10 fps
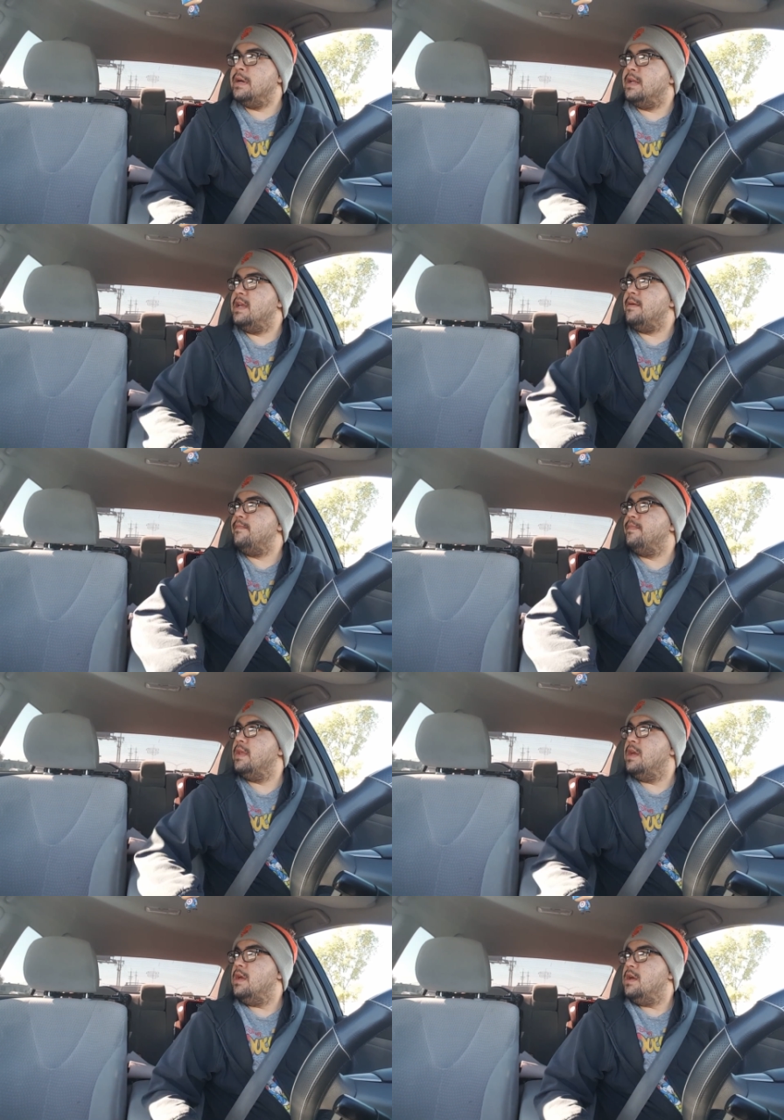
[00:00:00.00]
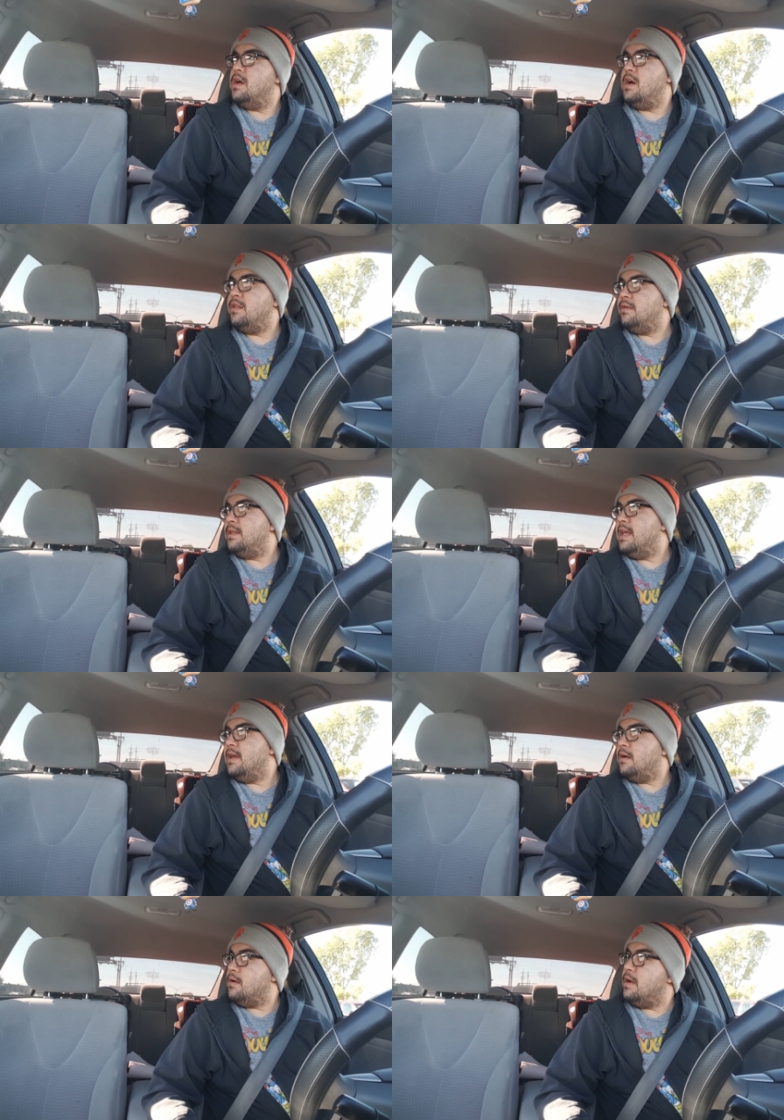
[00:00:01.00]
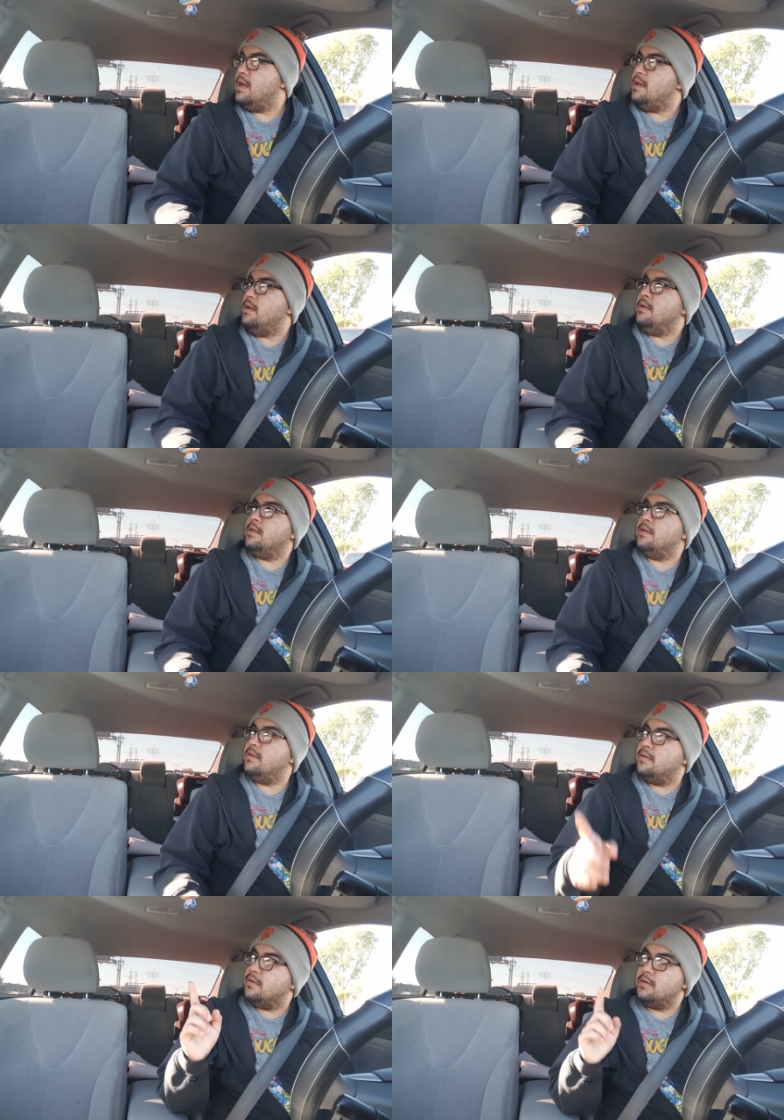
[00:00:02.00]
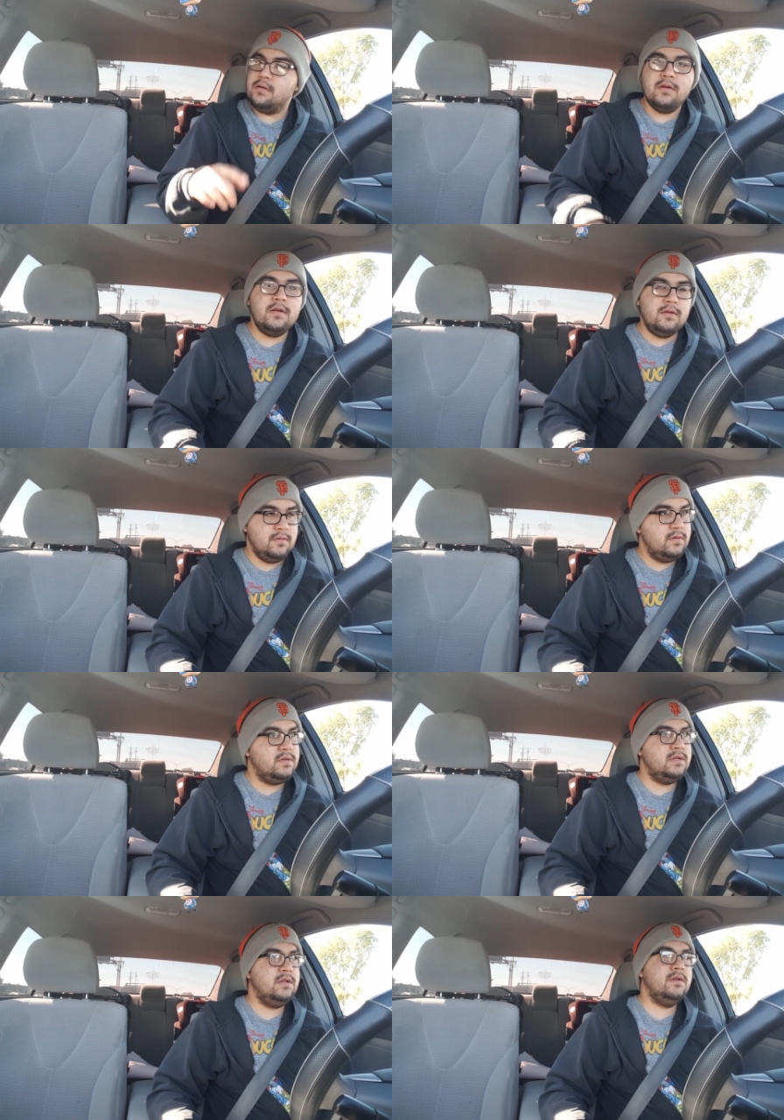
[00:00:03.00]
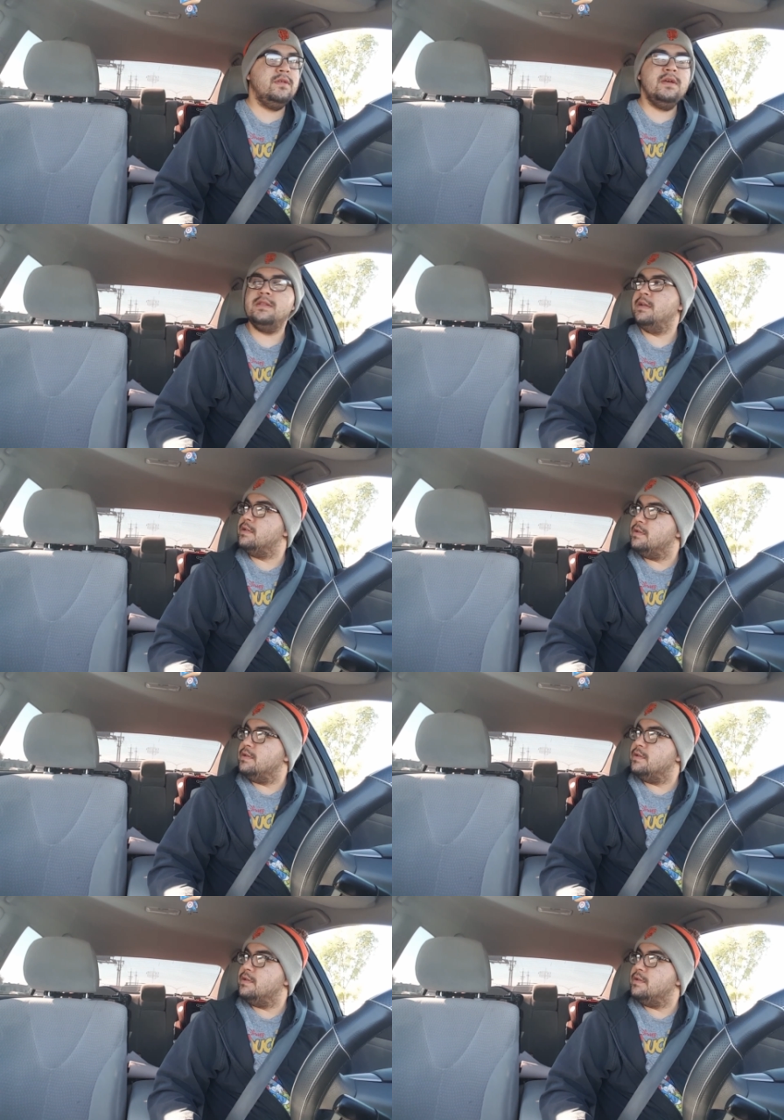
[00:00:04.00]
but yep. Other than that, oh hey, didn't know that they